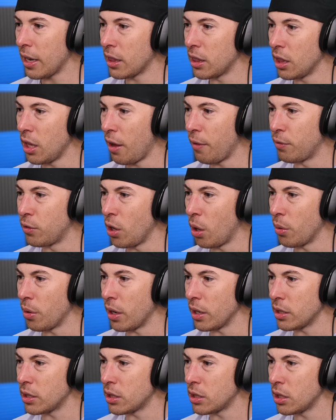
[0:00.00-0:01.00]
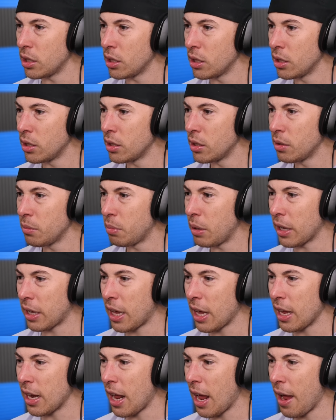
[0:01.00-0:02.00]
I love donuts. But I
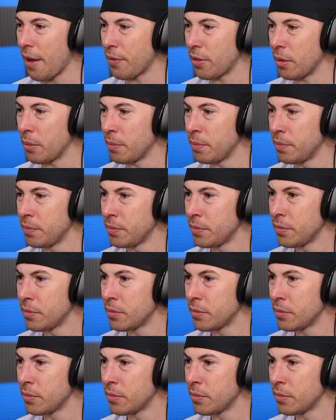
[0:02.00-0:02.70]
can't have them.